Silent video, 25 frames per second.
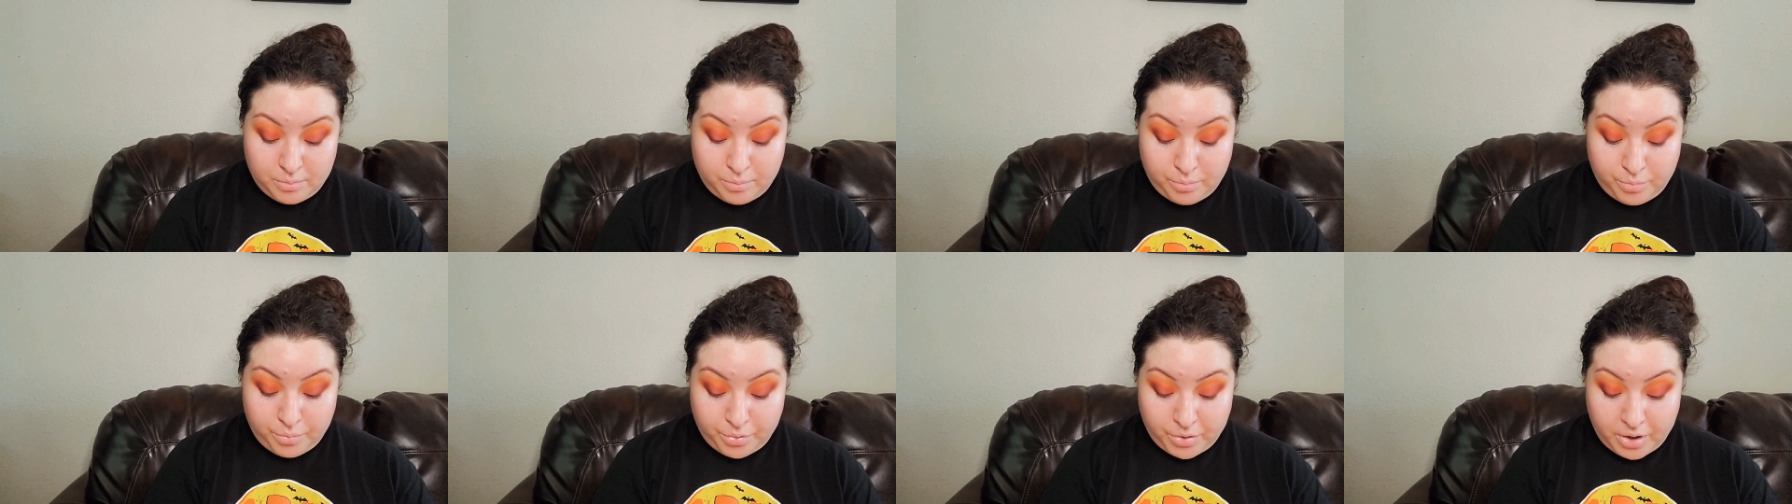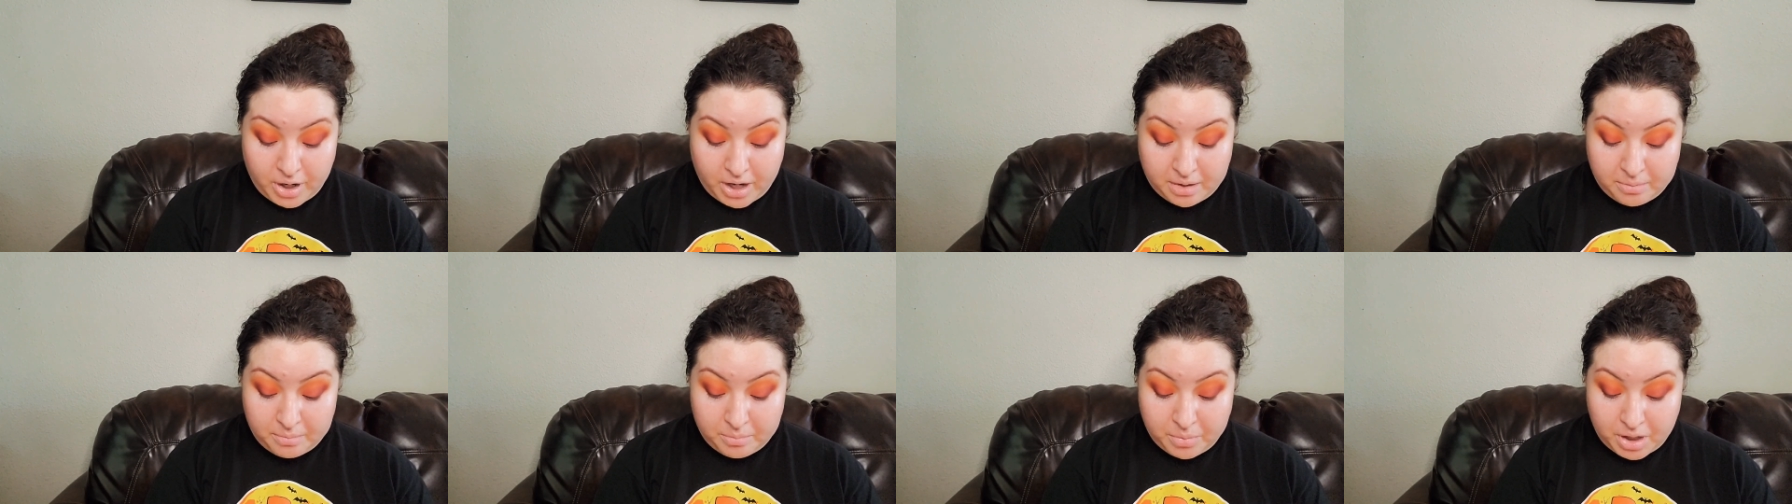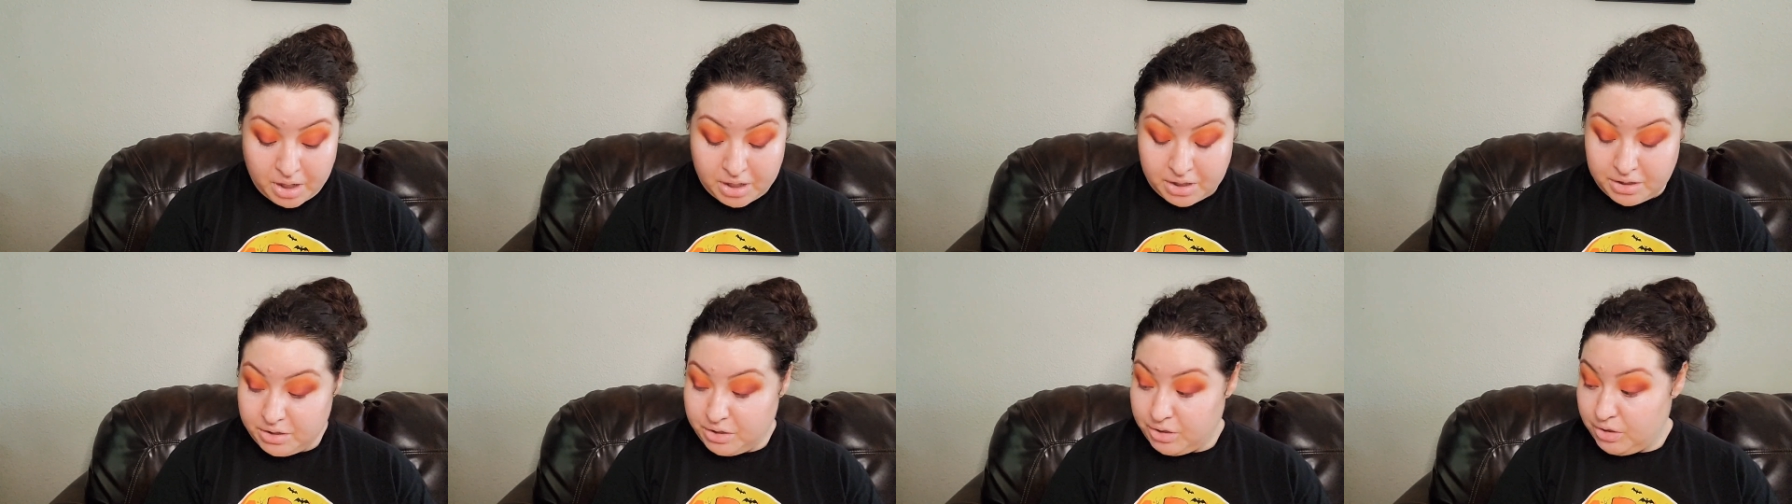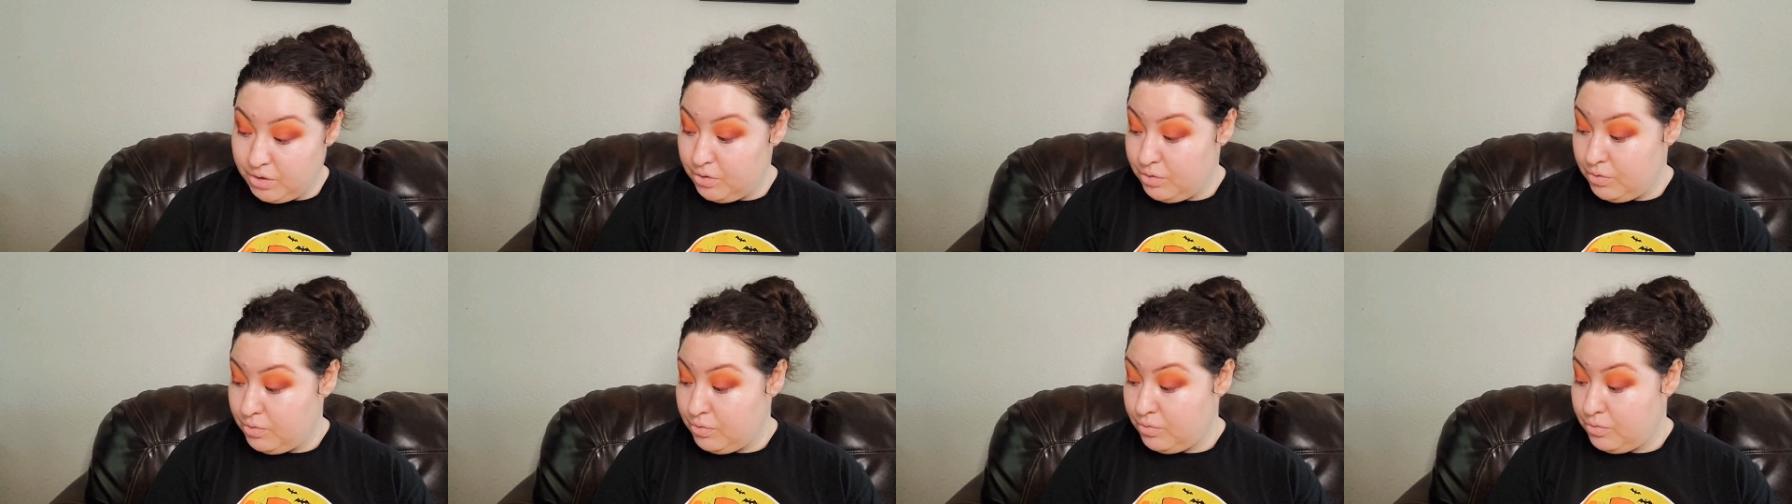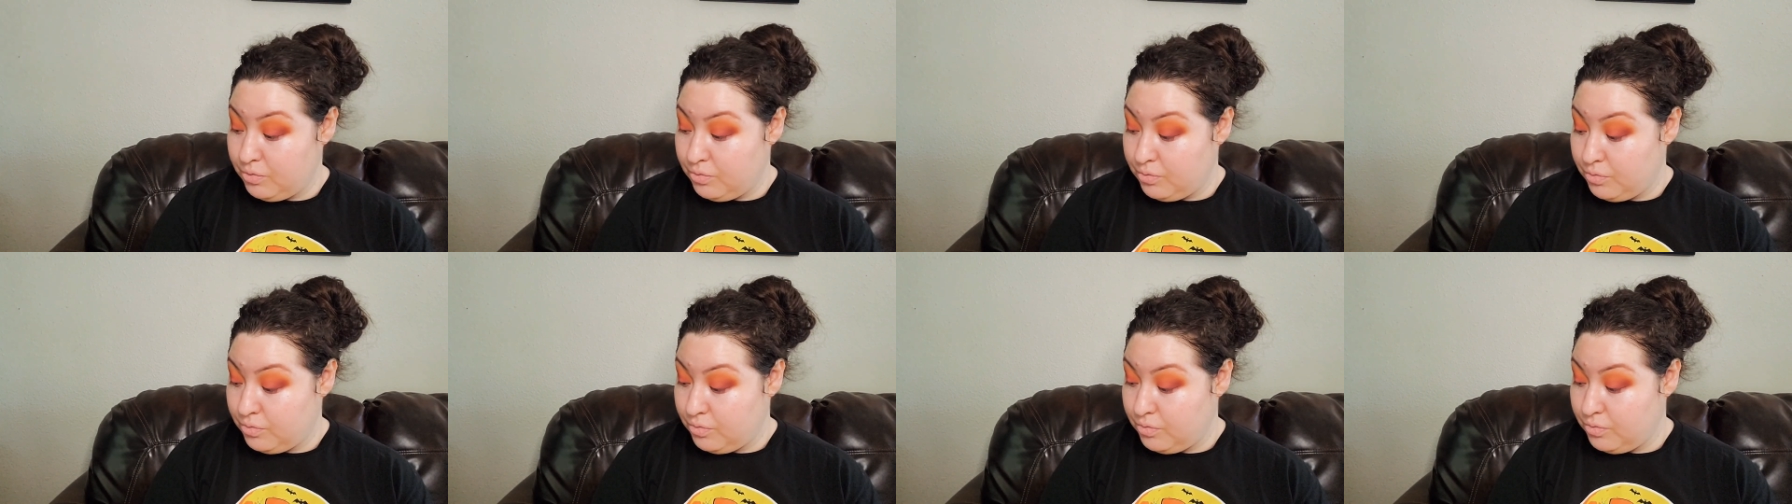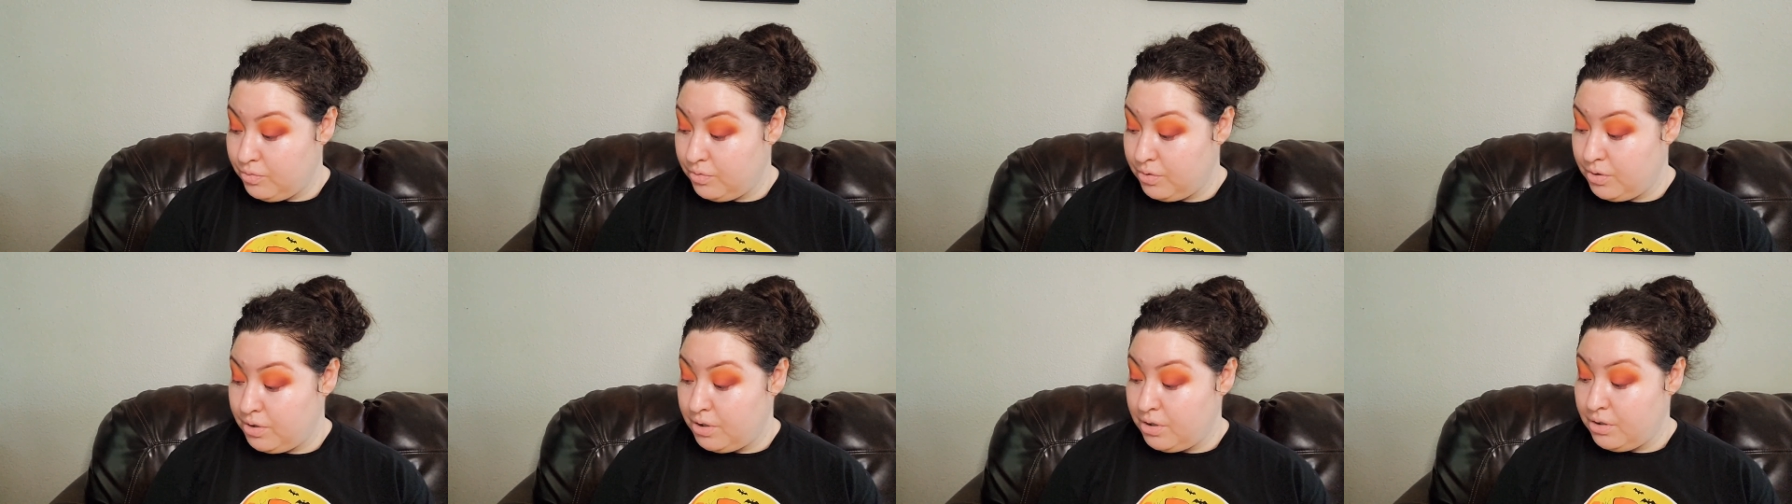brand, brand new
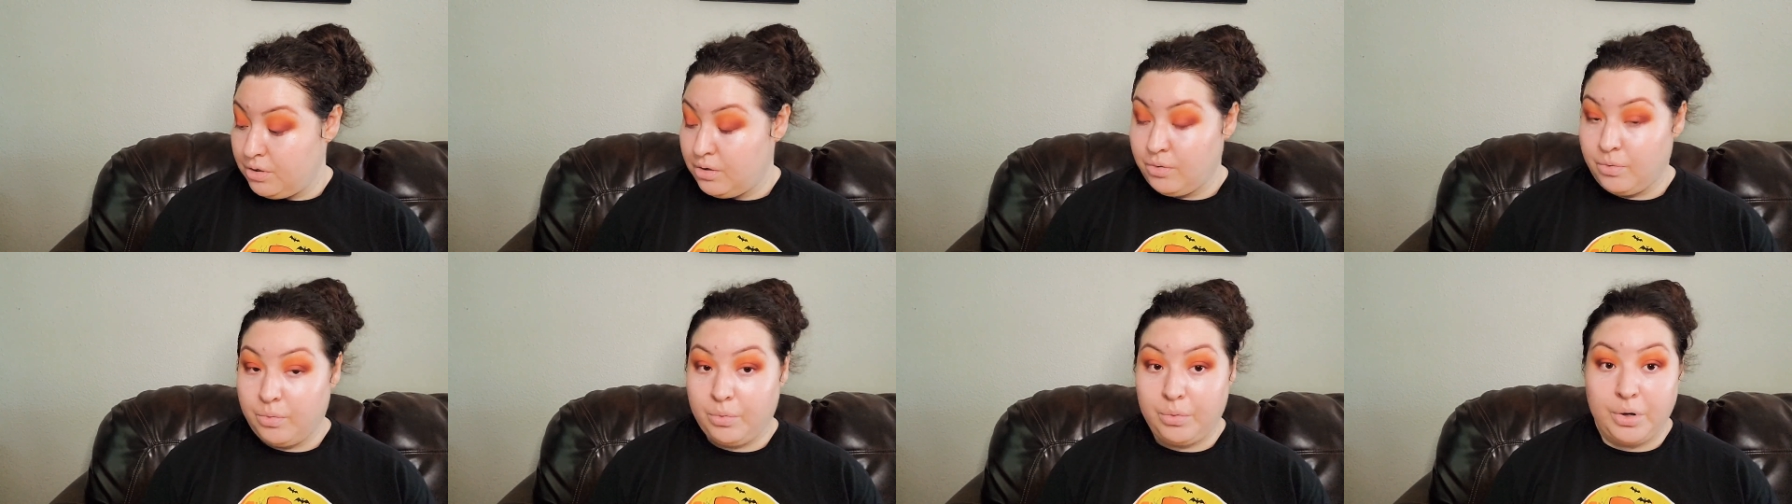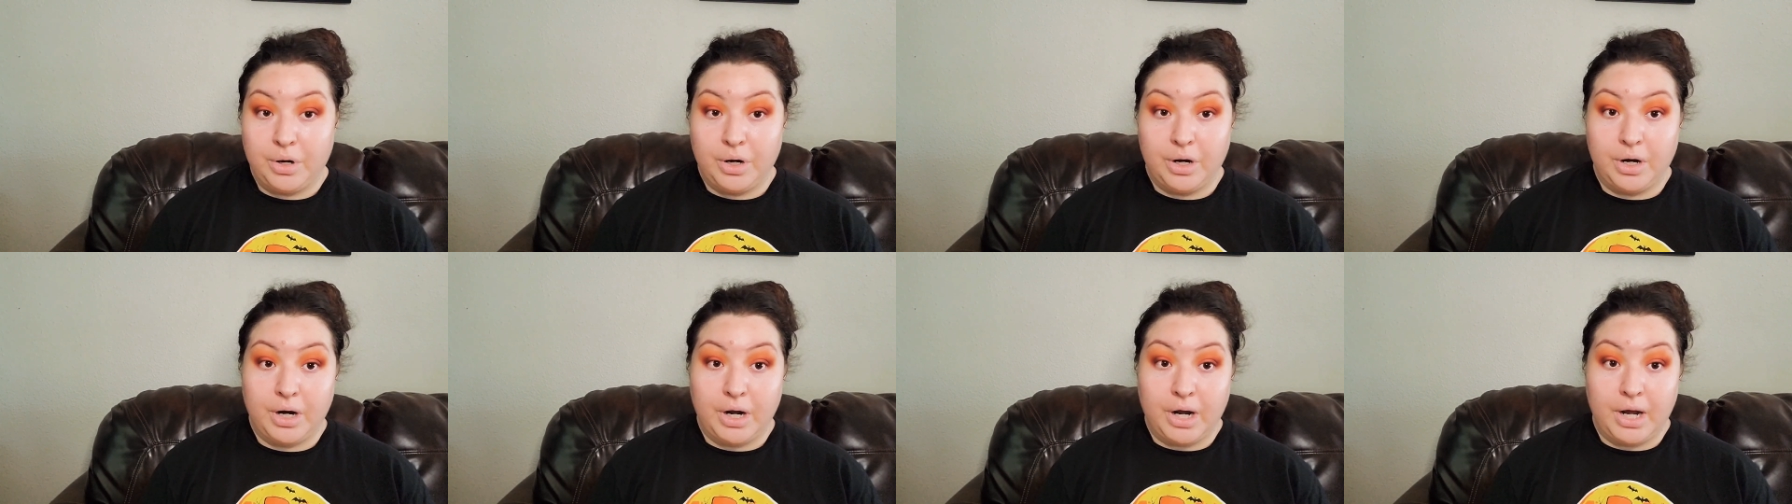where